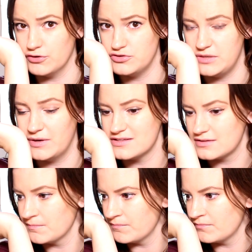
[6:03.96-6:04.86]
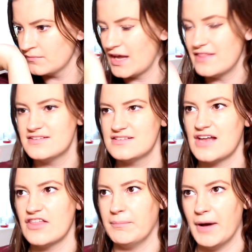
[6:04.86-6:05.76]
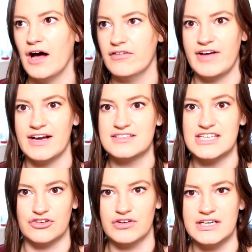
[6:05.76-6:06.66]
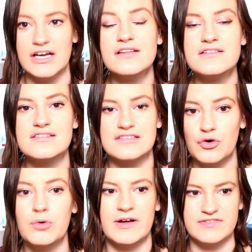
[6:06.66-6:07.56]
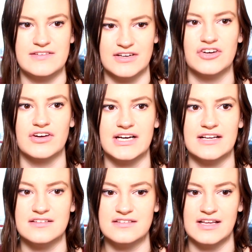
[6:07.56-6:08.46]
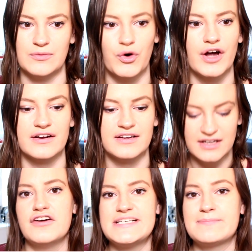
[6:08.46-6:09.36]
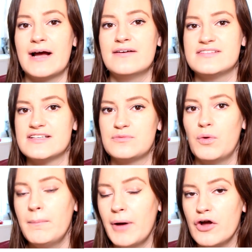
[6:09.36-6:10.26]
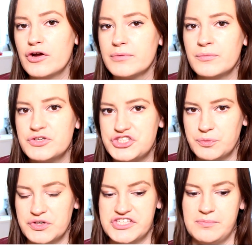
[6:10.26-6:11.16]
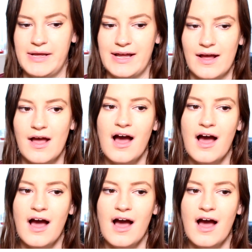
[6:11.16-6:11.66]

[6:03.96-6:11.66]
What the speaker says: fruity ones. And this is like the perfect ingredients. All my favourite ingredients in one. Cody Brown says, what Pokemon would you want to be?